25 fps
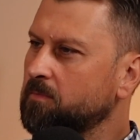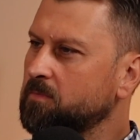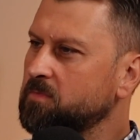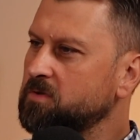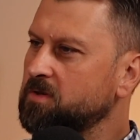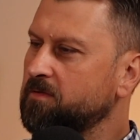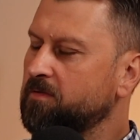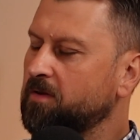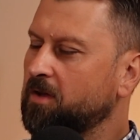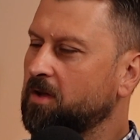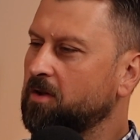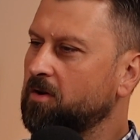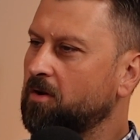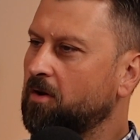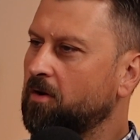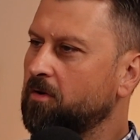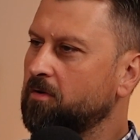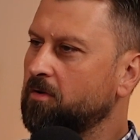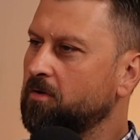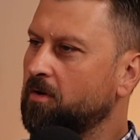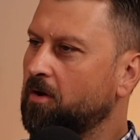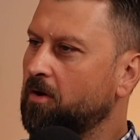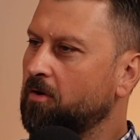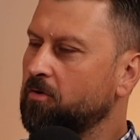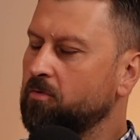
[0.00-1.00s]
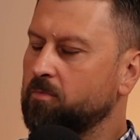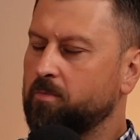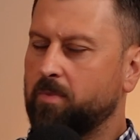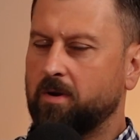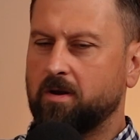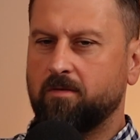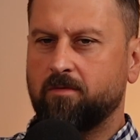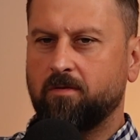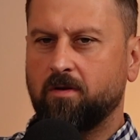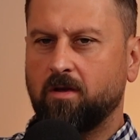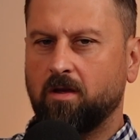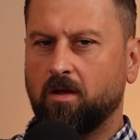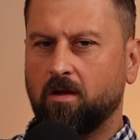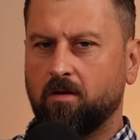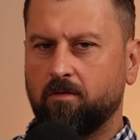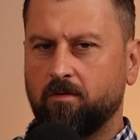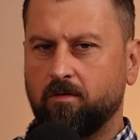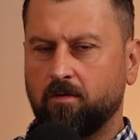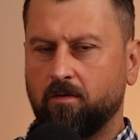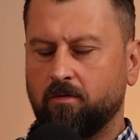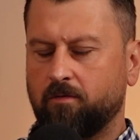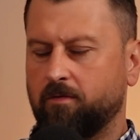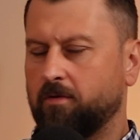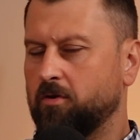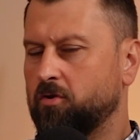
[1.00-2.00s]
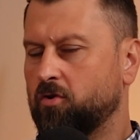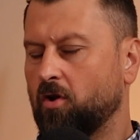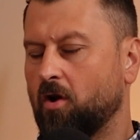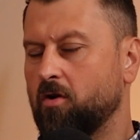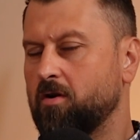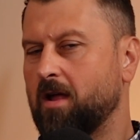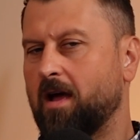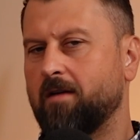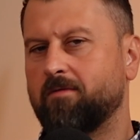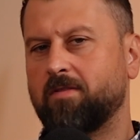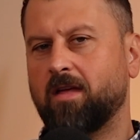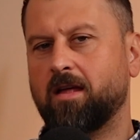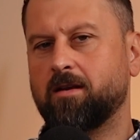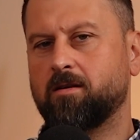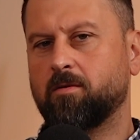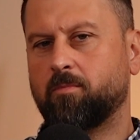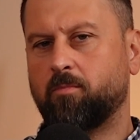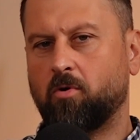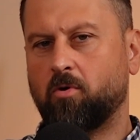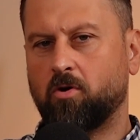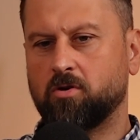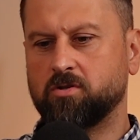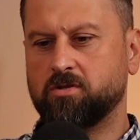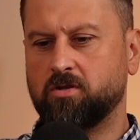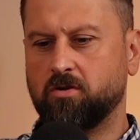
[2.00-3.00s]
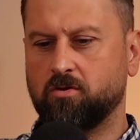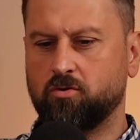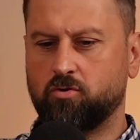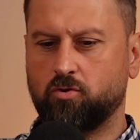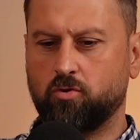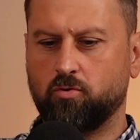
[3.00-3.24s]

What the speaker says: if you can own, but if you don't have that deposit